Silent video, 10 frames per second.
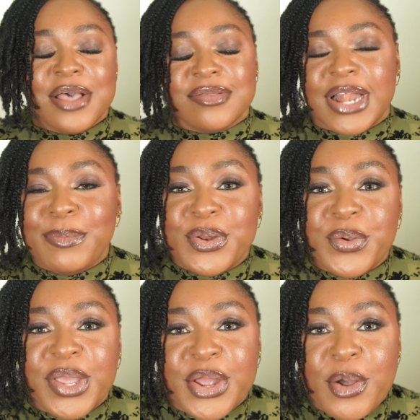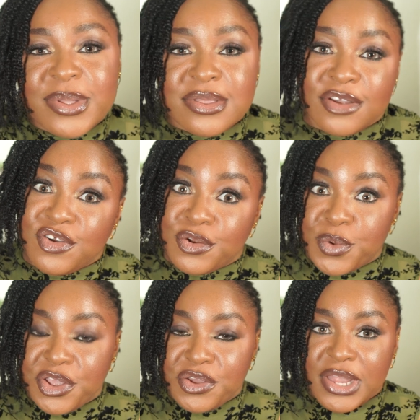So let me know in the comment section
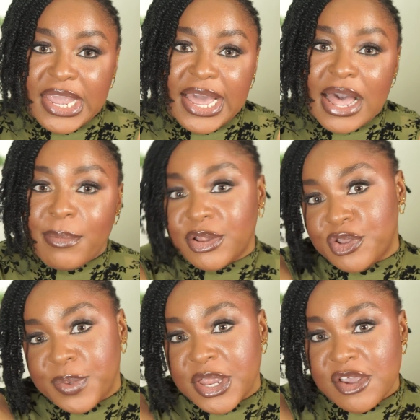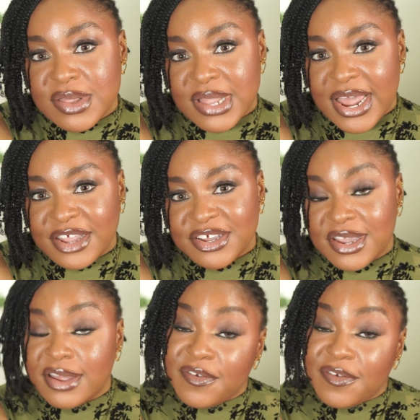what you think about the opinions that I shared.